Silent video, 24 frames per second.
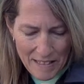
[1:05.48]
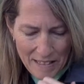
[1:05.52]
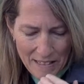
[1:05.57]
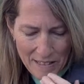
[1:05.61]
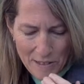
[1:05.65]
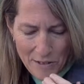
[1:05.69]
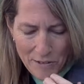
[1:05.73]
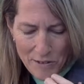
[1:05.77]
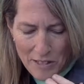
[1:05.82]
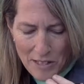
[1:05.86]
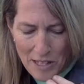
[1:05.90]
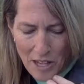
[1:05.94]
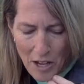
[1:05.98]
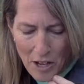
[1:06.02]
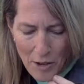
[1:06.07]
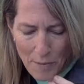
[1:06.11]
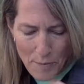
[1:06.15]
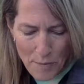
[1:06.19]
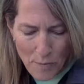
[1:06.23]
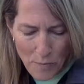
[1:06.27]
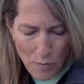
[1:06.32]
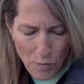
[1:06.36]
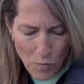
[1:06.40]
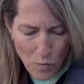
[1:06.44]
So
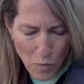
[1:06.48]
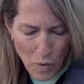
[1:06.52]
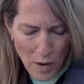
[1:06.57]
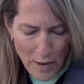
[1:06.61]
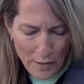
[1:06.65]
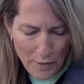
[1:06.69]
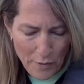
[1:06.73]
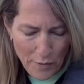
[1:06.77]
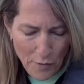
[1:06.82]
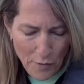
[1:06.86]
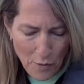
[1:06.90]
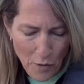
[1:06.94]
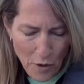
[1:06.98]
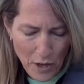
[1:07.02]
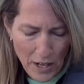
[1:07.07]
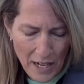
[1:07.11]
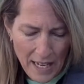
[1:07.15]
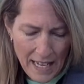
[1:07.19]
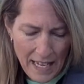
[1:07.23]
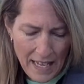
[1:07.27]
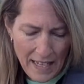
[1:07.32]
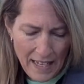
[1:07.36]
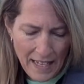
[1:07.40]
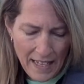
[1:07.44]
Psalm
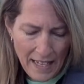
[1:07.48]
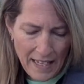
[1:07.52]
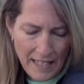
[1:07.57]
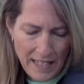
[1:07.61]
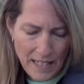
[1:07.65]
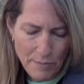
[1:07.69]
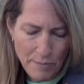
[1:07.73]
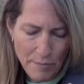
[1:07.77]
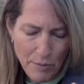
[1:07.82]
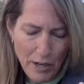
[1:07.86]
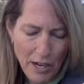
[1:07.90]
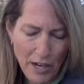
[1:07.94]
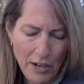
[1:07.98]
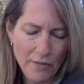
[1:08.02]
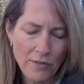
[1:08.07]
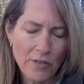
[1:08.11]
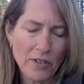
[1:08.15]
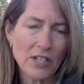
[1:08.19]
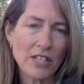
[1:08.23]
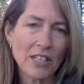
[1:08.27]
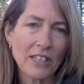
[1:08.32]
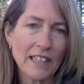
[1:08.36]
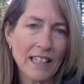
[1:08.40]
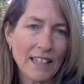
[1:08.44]
140 is a prayer for
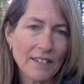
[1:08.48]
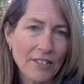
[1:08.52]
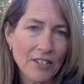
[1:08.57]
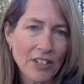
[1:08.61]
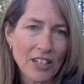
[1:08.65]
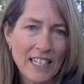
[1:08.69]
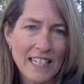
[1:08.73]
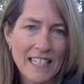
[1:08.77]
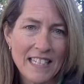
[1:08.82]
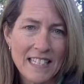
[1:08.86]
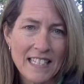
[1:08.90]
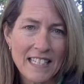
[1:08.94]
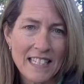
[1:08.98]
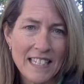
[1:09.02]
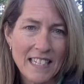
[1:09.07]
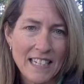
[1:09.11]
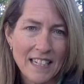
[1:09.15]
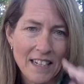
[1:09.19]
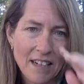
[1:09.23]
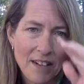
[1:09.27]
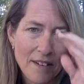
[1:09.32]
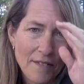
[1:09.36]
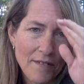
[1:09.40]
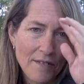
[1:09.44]
deliverance
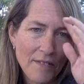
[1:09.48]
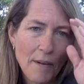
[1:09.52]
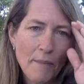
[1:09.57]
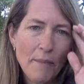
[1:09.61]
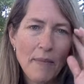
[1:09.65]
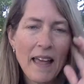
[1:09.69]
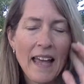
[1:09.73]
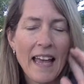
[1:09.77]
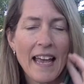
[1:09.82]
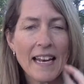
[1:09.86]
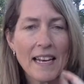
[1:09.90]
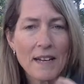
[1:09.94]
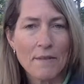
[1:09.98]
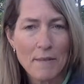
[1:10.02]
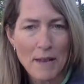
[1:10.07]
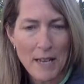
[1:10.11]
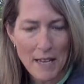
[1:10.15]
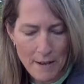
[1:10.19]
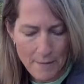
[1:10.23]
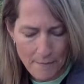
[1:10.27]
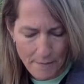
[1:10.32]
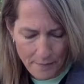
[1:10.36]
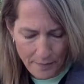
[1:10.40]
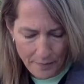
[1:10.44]
from the
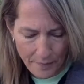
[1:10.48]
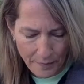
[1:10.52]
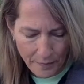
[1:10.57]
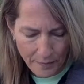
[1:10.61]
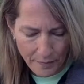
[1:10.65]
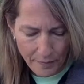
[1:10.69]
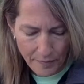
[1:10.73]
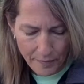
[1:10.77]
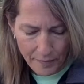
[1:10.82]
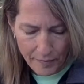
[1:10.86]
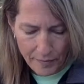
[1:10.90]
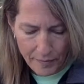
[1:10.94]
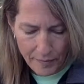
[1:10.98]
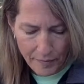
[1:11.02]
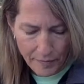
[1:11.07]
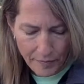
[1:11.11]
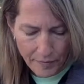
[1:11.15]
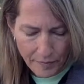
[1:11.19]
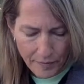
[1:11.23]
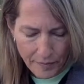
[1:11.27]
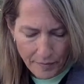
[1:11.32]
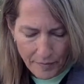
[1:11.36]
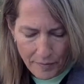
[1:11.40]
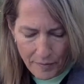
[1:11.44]
enemy.
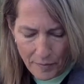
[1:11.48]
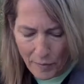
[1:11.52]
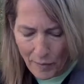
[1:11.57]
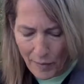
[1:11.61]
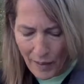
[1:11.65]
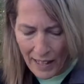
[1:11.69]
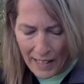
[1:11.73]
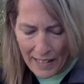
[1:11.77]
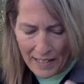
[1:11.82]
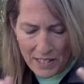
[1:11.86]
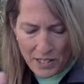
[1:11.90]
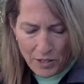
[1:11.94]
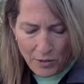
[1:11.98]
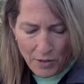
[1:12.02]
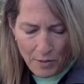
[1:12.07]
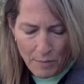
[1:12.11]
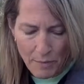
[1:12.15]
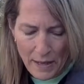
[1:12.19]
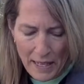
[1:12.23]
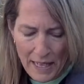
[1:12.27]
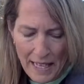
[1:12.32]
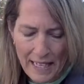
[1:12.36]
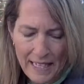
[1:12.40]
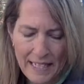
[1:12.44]
And so it
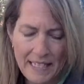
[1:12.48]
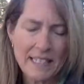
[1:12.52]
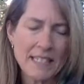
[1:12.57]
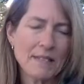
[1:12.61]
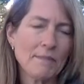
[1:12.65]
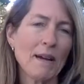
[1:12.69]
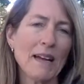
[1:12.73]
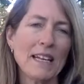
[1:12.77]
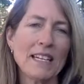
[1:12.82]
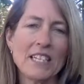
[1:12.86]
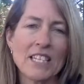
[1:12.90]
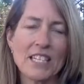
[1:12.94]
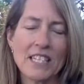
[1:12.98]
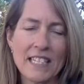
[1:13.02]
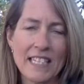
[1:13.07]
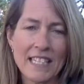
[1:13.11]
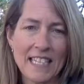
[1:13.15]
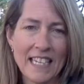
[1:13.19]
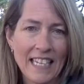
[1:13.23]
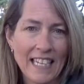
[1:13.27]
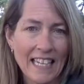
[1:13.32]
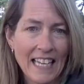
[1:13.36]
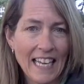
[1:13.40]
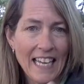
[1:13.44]
begins by just
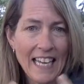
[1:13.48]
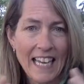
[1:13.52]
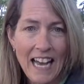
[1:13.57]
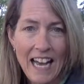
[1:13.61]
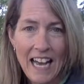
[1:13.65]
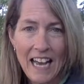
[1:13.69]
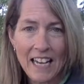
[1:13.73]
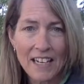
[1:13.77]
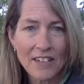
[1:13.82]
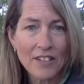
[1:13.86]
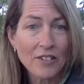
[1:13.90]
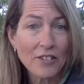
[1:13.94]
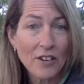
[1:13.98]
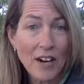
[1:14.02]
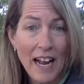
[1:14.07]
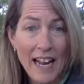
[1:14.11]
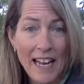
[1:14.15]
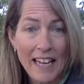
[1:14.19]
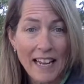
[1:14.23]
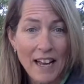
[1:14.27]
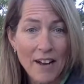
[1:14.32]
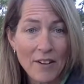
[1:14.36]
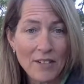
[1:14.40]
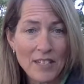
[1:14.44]

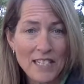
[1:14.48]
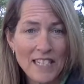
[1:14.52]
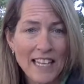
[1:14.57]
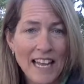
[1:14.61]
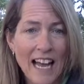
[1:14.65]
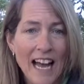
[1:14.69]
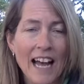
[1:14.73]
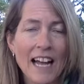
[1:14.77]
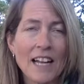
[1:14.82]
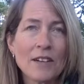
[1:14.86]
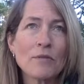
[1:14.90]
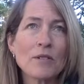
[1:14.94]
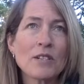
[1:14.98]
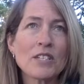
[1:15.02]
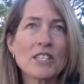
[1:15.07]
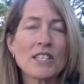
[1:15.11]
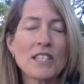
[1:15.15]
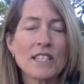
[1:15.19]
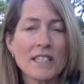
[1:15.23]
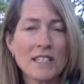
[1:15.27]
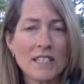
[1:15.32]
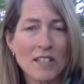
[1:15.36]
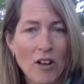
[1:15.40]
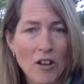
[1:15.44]
crying out to God, which
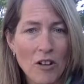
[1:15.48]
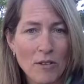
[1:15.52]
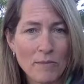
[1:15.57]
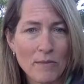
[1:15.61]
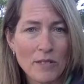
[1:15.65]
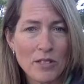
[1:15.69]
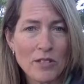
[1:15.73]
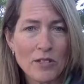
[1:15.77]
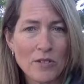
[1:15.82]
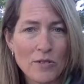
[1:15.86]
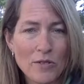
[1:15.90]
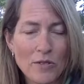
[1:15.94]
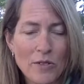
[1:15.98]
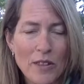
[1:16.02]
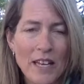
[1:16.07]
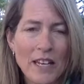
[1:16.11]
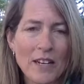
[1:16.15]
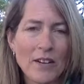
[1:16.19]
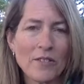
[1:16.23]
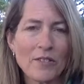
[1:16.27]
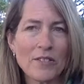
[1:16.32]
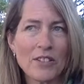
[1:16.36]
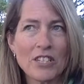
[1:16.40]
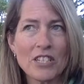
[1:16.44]
the Psalms do. They
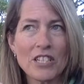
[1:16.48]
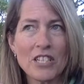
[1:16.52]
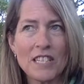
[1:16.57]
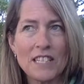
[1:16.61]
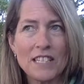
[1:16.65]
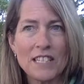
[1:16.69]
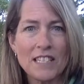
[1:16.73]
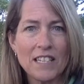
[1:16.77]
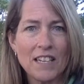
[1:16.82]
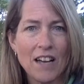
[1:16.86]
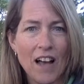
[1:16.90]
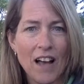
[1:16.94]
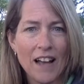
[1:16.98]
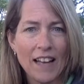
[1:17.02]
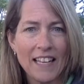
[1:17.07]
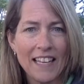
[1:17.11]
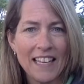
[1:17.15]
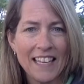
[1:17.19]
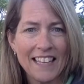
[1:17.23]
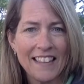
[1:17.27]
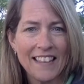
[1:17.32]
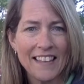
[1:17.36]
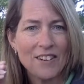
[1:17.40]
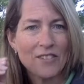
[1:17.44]
don't just talk,
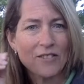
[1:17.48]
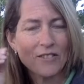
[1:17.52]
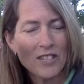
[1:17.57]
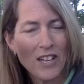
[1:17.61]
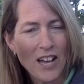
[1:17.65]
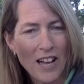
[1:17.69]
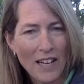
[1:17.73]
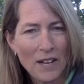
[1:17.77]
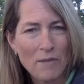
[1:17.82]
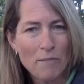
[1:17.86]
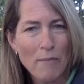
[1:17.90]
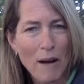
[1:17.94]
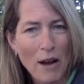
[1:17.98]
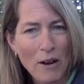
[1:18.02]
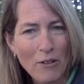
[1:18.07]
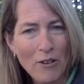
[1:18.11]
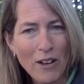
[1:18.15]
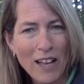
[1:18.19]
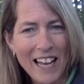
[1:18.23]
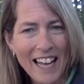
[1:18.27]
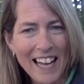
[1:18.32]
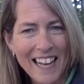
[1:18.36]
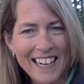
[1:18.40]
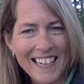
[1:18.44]
they don't talk about
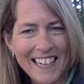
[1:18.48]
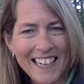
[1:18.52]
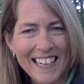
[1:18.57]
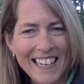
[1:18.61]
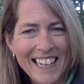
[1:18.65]
God.